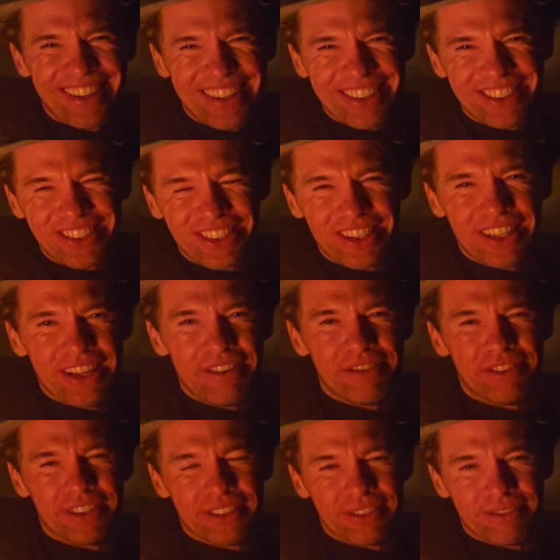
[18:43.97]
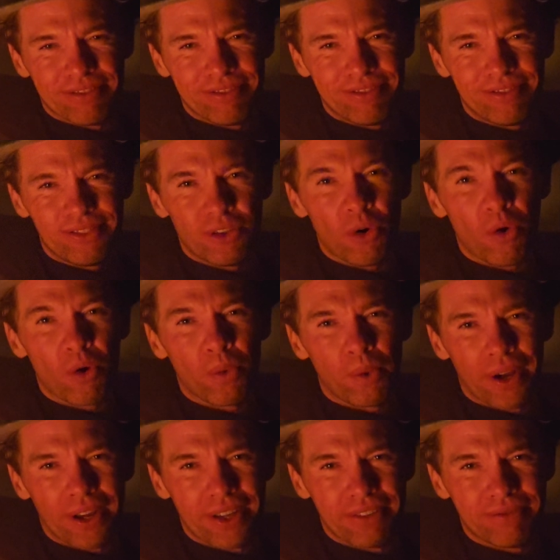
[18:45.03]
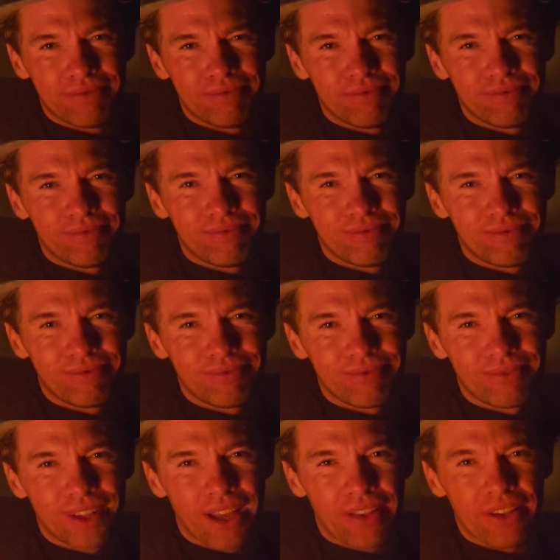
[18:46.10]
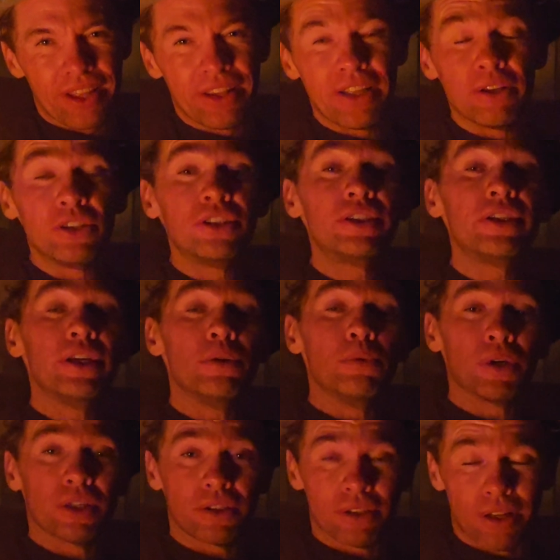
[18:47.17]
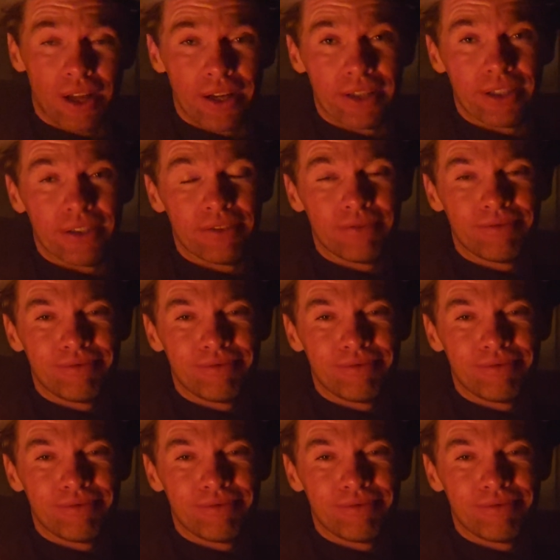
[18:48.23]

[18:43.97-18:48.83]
They should live in Norway and then they'd see what it's like.